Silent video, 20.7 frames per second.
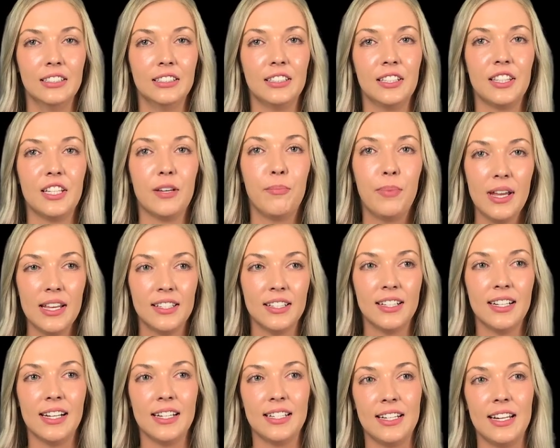The basic
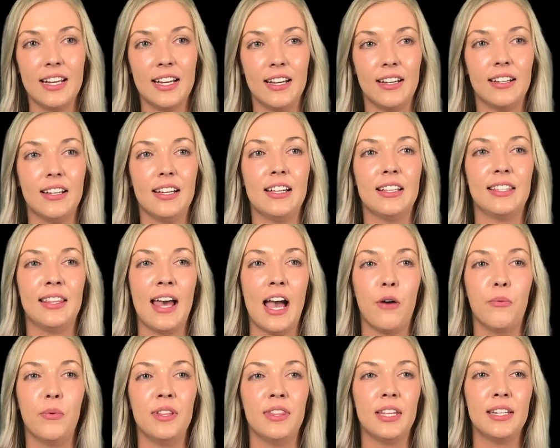idea is that
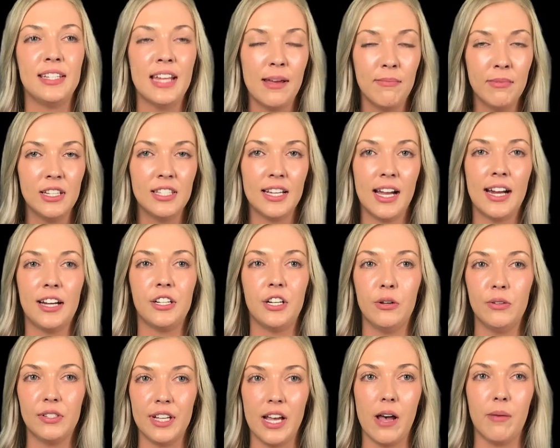when the debit side
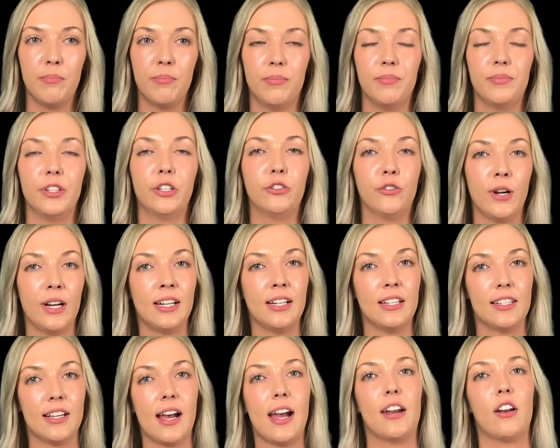goes up, the credit
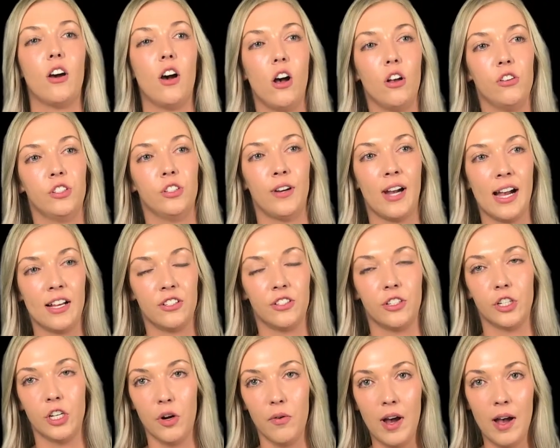side also has to
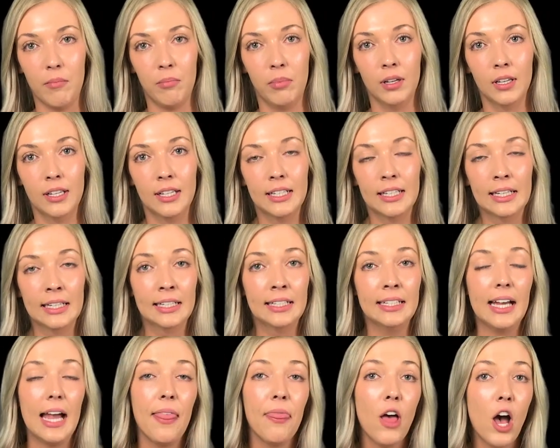go up.
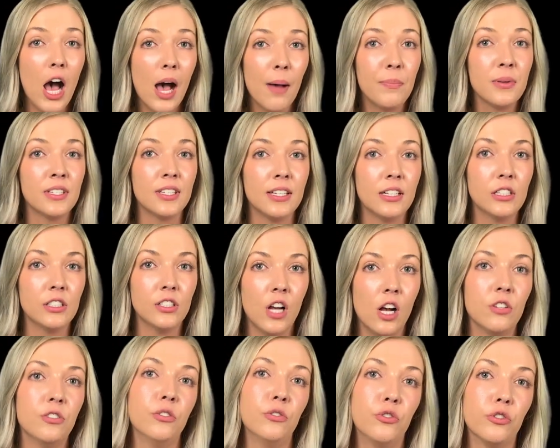And the opposite is
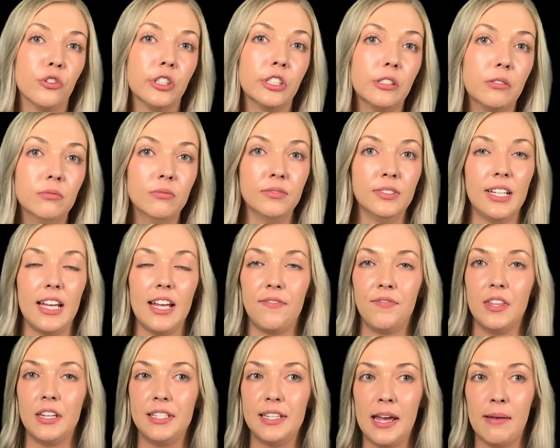also true. If the
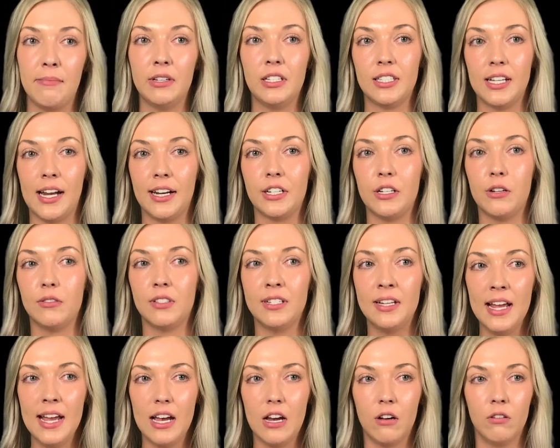debit side goes
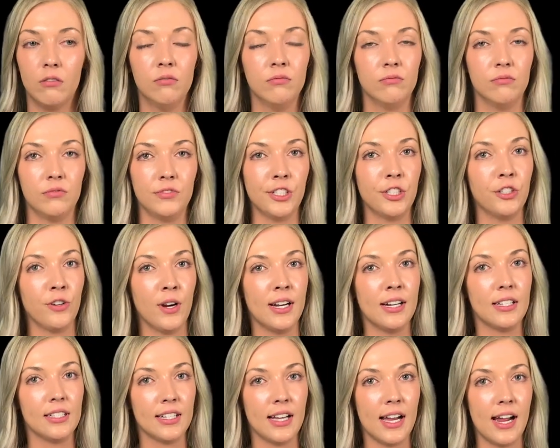down, the credit
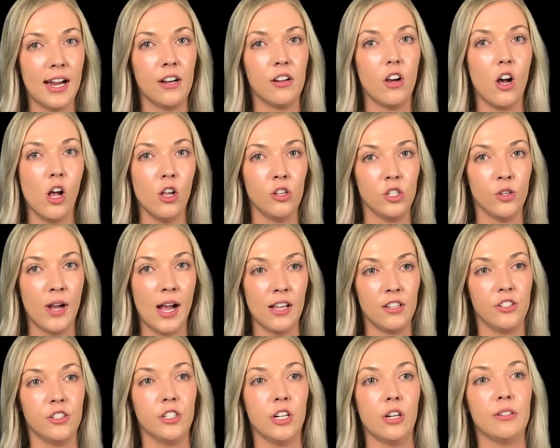side also has
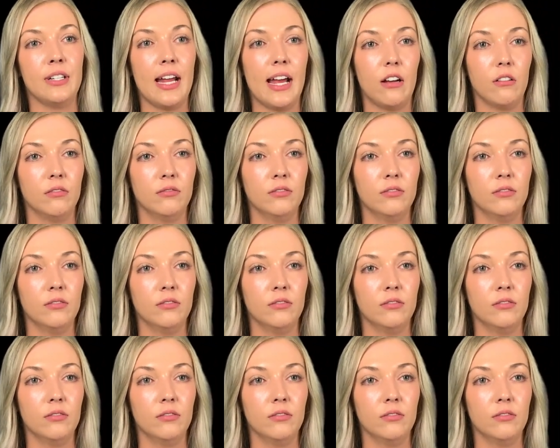to go down.